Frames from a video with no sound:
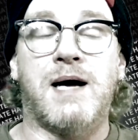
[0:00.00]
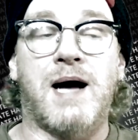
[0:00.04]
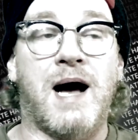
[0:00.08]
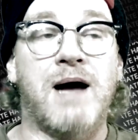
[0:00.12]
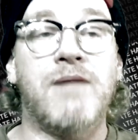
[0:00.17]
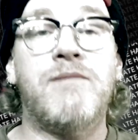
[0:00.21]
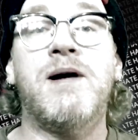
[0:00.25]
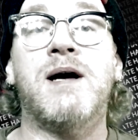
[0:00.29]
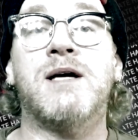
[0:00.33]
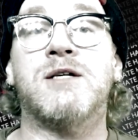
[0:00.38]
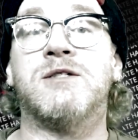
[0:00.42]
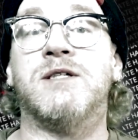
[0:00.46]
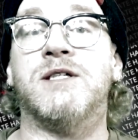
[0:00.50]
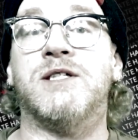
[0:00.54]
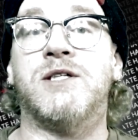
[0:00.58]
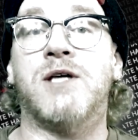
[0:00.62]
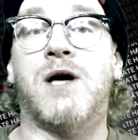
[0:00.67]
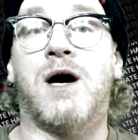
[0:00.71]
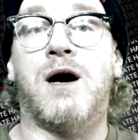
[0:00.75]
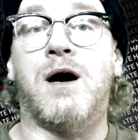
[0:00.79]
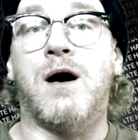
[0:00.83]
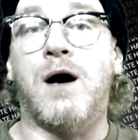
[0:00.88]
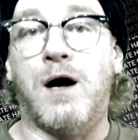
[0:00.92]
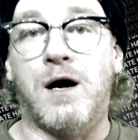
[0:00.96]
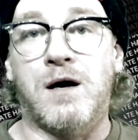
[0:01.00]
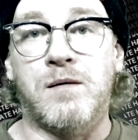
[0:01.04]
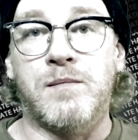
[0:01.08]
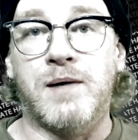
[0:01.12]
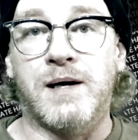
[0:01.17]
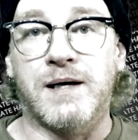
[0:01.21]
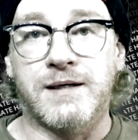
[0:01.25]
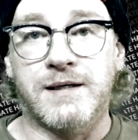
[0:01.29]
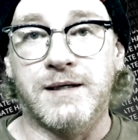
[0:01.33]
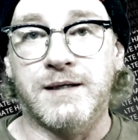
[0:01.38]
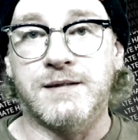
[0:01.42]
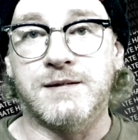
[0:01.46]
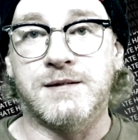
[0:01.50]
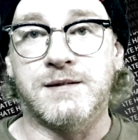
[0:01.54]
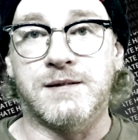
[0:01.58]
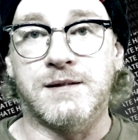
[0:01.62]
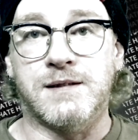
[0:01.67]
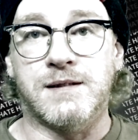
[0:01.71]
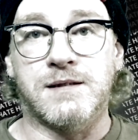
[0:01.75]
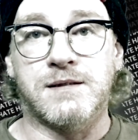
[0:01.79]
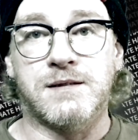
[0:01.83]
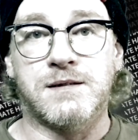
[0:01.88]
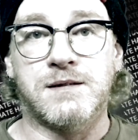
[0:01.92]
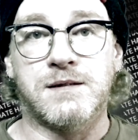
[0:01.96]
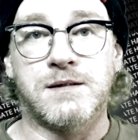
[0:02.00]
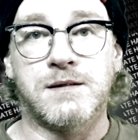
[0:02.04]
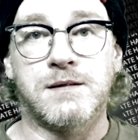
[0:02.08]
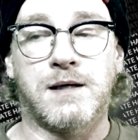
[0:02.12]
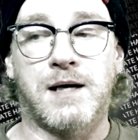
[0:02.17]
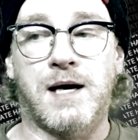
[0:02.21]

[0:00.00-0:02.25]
I've actually taught all my kids this.